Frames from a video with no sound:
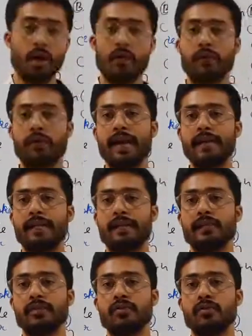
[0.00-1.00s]
write, that
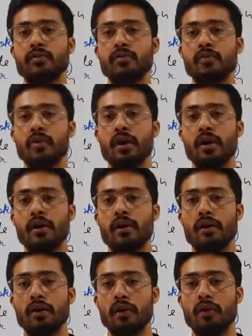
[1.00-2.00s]
is to
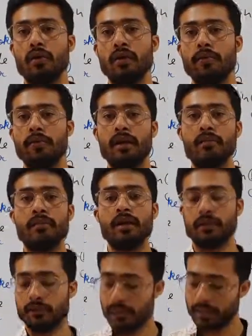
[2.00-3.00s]
glow a bulb.
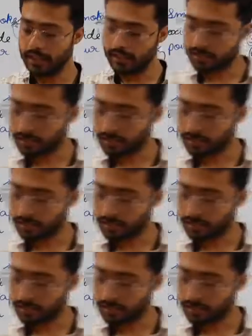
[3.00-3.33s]
Sorry, the